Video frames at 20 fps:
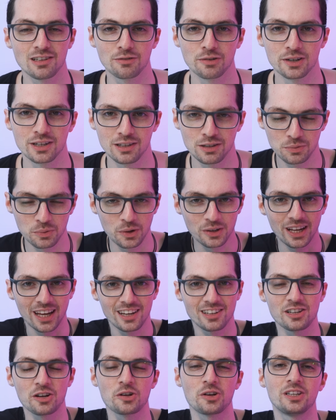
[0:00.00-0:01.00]
it for this one,
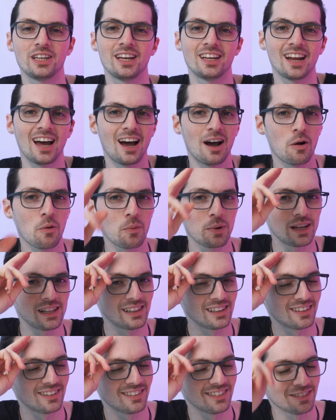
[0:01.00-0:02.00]
enjoy your day and I
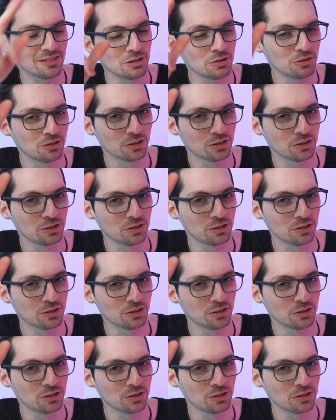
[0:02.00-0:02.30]
will see you